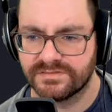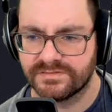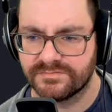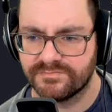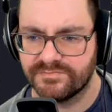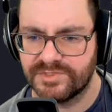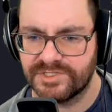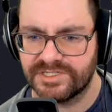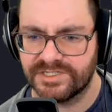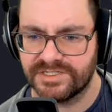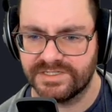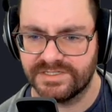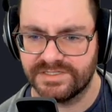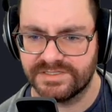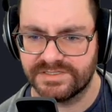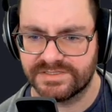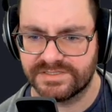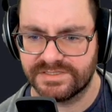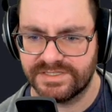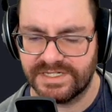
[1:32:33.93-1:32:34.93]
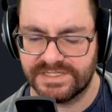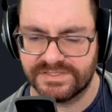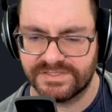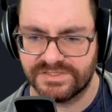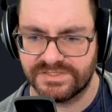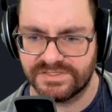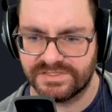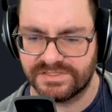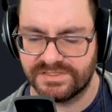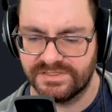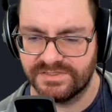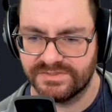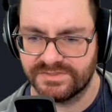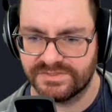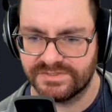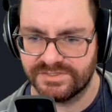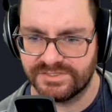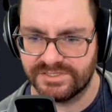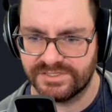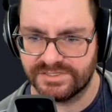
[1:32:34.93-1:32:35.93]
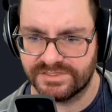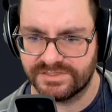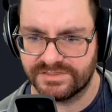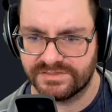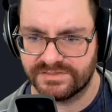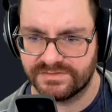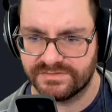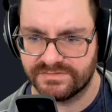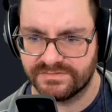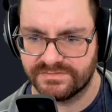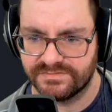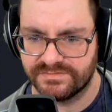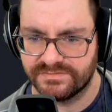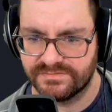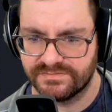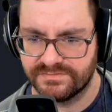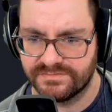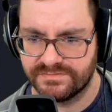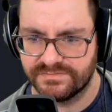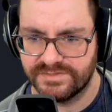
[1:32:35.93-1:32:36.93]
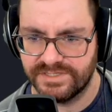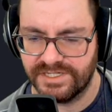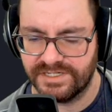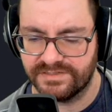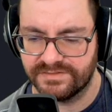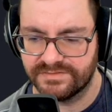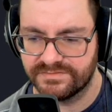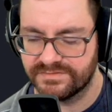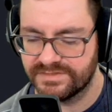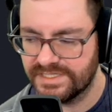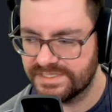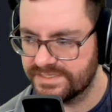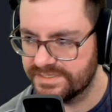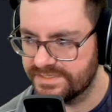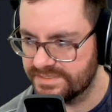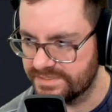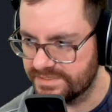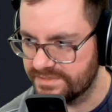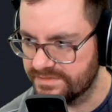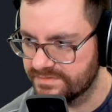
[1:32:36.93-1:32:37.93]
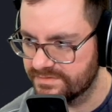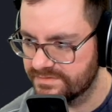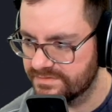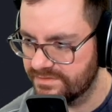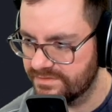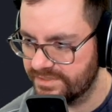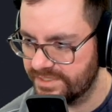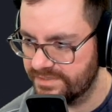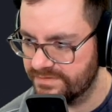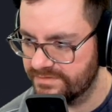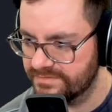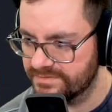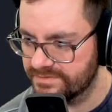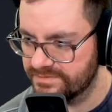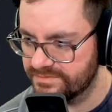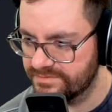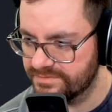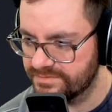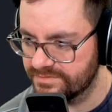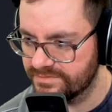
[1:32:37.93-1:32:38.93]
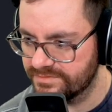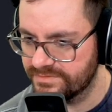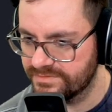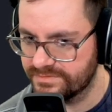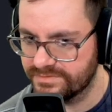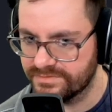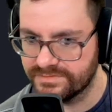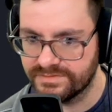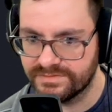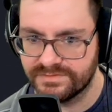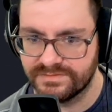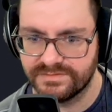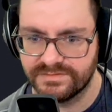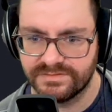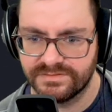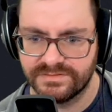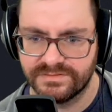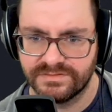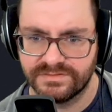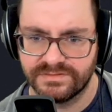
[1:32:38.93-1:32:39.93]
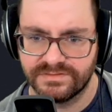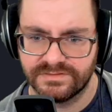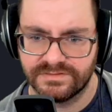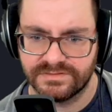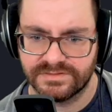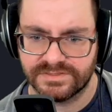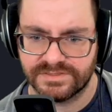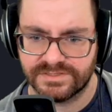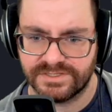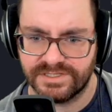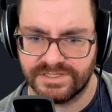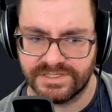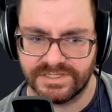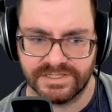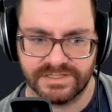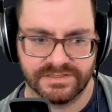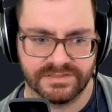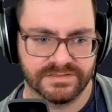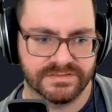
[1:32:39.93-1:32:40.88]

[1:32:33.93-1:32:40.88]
Because that's just, those are just, yeah, that's easy. Okay, cool. Let's try that.